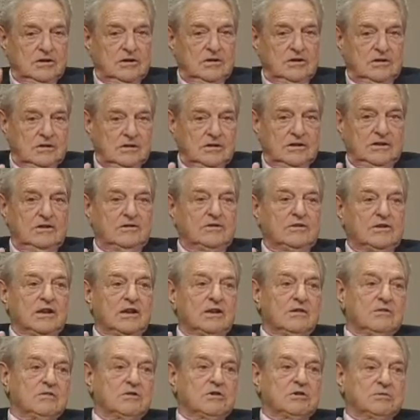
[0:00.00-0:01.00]
uh,
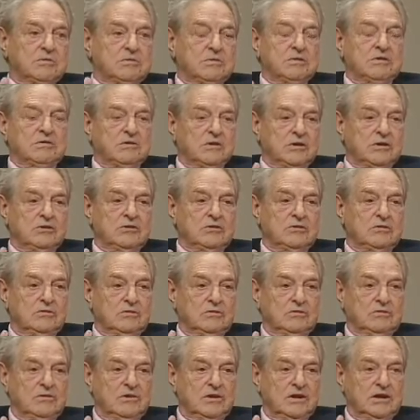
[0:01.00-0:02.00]
distinguish between the
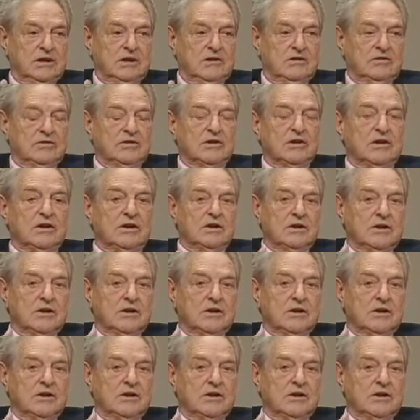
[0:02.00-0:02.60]
two things.